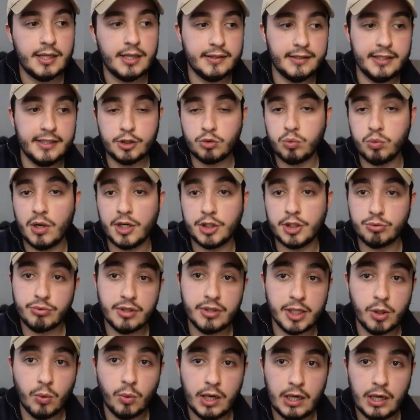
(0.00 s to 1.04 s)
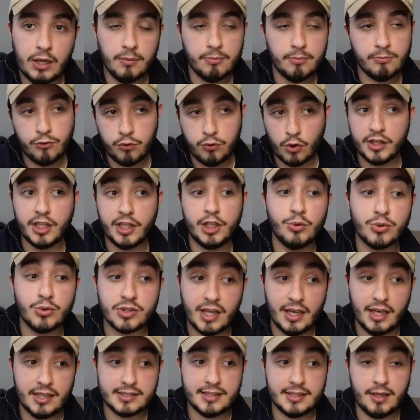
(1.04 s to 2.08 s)
This works really well for the use
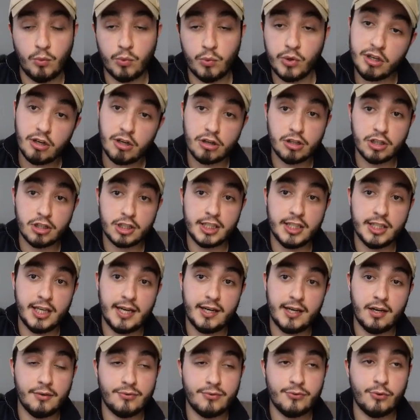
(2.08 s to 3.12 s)
case that we are looking at of